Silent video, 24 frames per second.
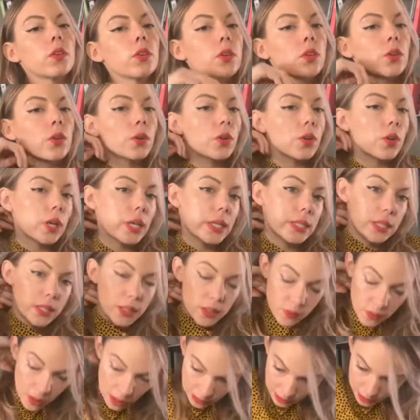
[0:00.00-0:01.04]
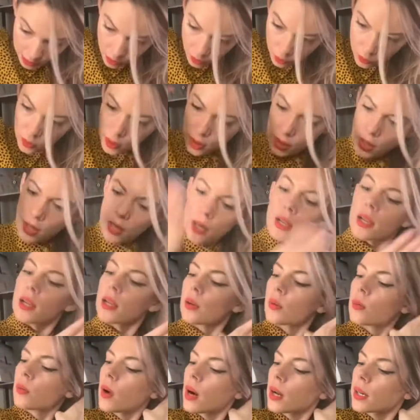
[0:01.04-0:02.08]
crazy right now and
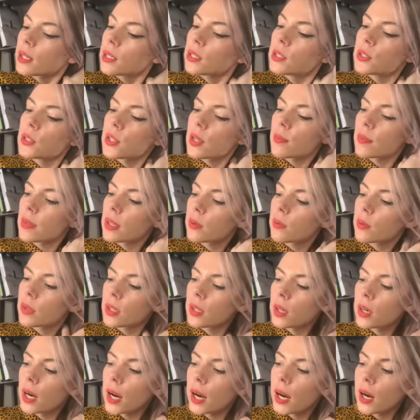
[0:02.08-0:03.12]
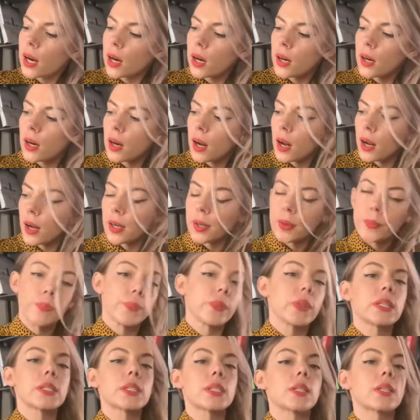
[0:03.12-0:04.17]
want to do something with your hair.
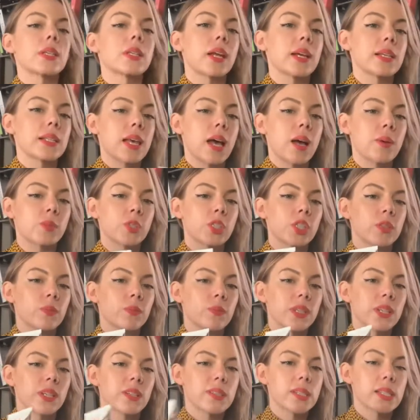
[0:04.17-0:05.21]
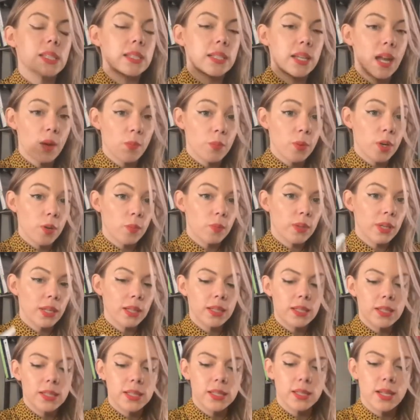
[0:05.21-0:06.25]
This is a nice option because it's not permanent.
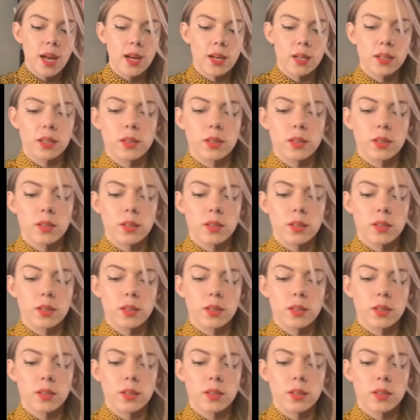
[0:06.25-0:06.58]
It's not going to